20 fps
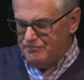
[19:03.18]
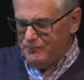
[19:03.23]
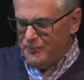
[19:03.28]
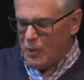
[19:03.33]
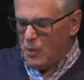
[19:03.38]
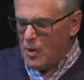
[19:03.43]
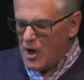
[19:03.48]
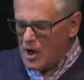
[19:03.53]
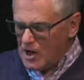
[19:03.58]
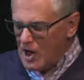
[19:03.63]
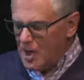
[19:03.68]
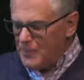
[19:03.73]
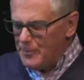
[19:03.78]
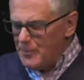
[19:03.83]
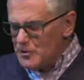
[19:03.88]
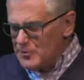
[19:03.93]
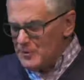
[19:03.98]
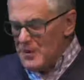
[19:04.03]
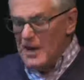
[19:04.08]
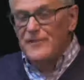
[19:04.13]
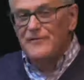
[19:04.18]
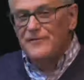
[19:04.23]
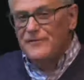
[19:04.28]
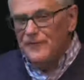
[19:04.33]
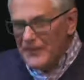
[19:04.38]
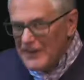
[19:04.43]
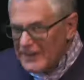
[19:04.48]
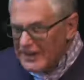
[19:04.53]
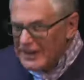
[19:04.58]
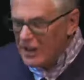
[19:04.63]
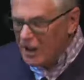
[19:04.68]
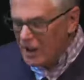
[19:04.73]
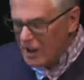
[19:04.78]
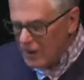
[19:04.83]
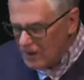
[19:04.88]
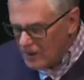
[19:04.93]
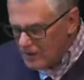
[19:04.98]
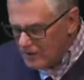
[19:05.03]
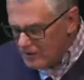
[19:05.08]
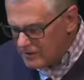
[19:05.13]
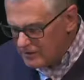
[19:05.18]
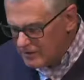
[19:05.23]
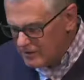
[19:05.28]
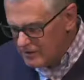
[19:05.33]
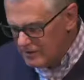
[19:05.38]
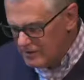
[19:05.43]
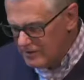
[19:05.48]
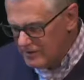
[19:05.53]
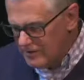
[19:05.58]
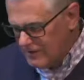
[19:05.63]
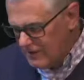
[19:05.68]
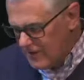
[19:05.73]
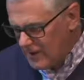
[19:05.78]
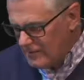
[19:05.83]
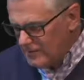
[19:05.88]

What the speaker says: while couples may feel they